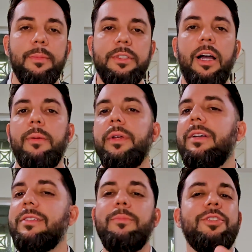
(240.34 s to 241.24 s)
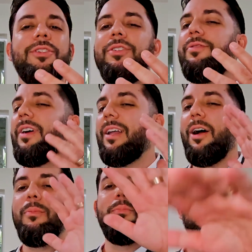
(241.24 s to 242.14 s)
time, because I'm sure you've got
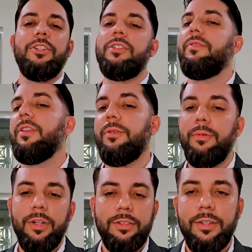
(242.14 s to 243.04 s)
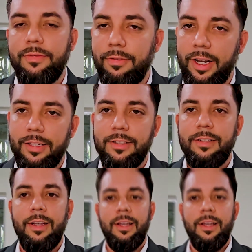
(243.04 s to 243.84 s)
a bunch of other realtor friends.